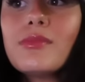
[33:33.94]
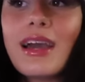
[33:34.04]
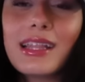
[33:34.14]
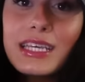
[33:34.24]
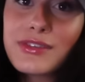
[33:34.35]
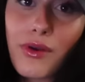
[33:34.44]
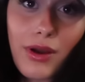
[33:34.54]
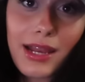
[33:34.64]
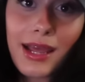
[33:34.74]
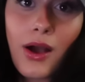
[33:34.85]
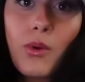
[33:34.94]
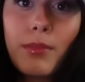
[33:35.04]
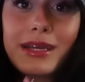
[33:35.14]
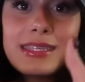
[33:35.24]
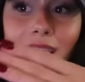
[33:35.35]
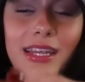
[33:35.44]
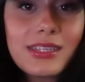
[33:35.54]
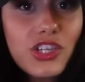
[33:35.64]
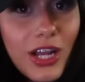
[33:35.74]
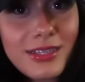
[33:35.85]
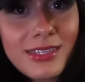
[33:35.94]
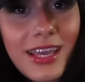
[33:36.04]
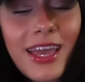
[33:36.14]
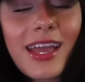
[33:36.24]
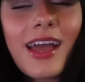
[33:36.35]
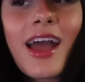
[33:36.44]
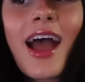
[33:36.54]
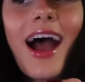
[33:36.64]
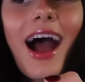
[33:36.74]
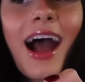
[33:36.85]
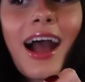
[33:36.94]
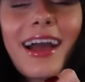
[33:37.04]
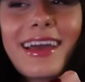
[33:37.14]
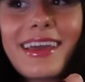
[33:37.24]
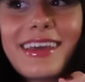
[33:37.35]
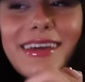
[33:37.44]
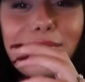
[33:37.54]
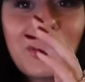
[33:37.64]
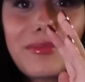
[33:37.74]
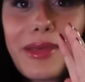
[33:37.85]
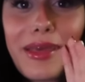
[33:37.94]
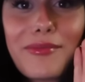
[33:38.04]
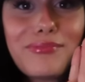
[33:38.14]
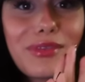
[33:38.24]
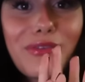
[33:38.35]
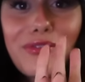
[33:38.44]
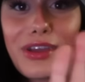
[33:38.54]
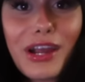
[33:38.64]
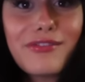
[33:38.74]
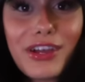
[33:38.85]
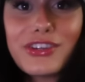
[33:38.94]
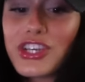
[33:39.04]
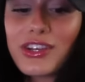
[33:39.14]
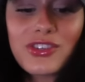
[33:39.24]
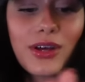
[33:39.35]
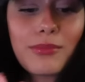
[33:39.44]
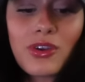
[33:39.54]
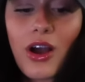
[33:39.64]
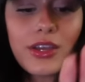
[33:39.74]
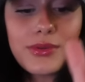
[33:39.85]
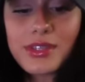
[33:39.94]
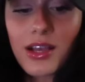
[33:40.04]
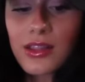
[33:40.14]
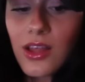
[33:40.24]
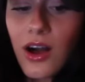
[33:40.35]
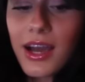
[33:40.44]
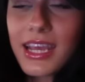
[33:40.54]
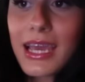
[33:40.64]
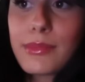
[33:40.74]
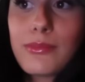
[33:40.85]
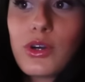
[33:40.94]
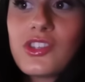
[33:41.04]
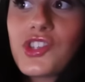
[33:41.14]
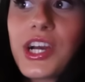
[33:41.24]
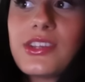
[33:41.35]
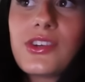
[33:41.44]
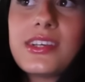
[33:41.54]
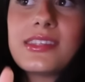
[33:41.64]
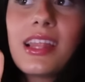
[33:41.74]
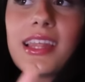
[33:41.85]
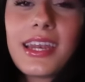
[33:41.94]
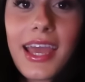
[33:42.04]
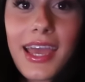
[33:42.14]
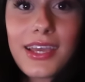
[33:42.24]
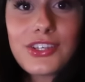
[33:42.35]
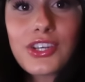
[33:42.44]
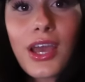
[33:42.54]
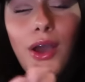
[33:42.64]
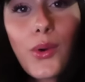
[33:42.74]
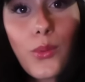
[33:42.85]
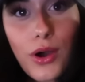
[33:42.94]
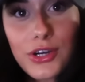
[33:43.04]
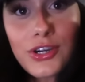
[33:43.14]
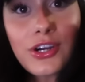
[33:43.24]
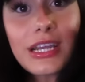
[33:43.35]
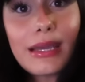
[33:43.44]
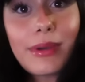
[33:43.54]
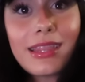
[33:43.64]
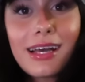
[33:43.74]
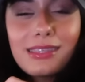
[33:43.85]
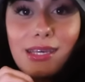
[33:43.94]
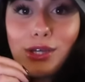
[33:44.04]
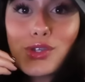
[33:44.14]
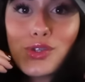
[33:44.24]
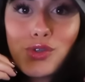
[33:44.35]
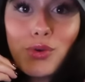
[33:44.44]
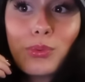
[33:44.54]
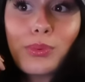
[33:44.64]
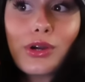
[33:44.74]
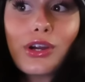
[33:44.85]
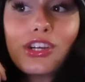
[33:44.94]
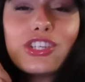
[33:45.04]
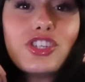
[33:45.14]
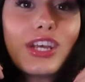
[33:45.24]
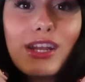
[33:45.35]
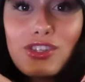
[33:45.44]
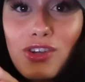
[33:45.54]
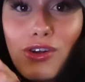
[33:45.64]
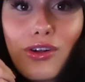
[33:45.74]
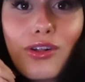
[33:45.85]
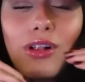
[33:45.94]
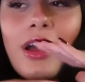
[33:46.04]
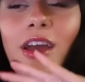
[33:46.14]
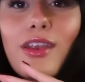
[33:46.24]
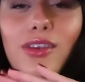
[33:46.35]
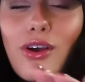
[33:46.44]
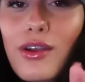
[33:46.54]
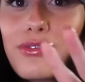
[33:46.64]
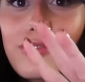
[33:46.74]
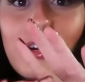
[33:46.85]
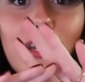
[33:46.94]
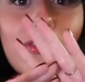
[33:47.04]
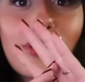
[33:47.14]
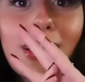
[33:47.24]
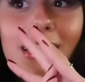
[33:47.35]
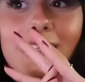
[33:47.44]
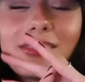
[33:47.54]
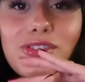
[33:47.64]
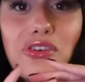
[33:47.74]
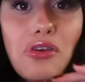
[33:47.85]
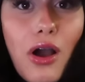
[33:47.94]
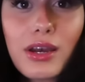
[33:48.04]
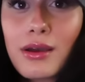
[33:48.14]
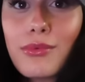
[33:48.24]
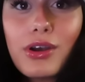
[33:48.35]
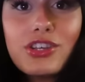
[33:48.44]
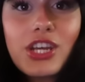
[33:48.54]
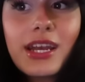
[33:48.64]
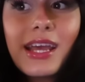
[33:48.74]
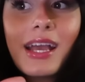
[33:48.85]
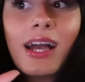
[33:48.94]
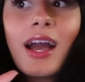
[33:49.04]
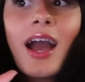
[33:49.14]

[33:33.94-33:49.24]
At least for right now, while my skin is adjusting, I am gonna be very, very gentle. I'm not using a lot, and my moisturizer is the Laneige water cream, and that's like a super gentle, non-fragranced, non-commodogenic